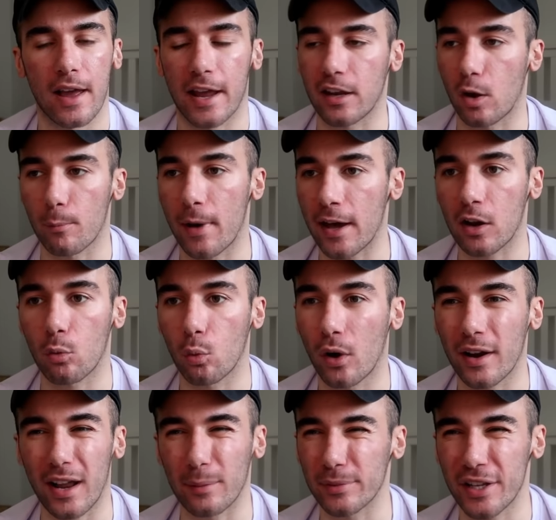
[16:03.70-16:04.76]
And no matter
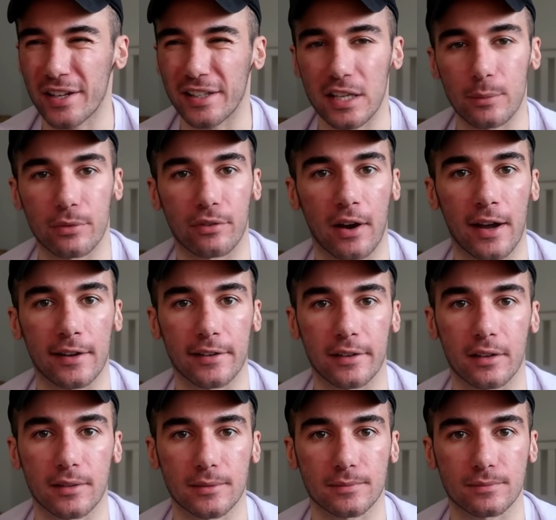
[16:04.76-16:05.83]
what, I'm gonna keep fighting.